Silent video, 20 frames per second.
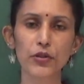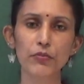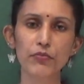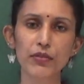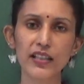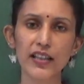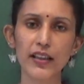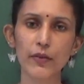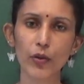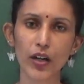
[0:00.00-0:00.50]
to
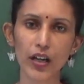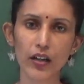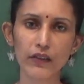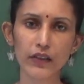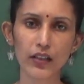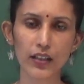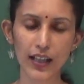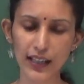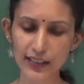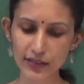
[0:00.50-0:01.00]
be one of
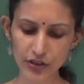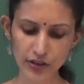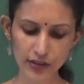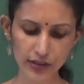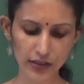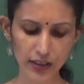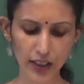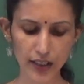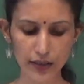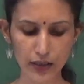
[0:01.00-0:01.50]
the
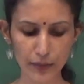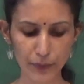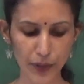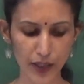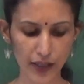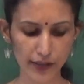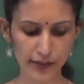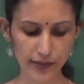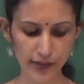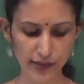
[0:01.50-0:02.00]
largest
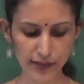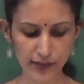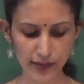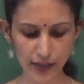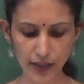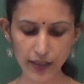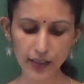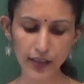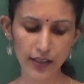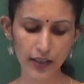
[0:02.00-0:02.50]
enterprises
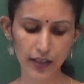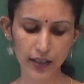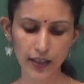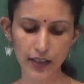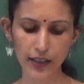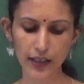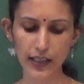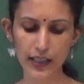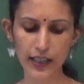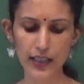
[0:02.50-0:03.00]
in
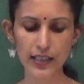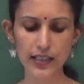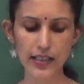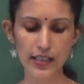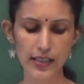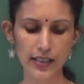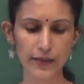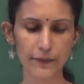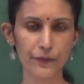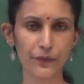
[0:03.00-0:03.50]

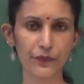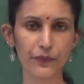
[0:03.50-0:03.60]
India.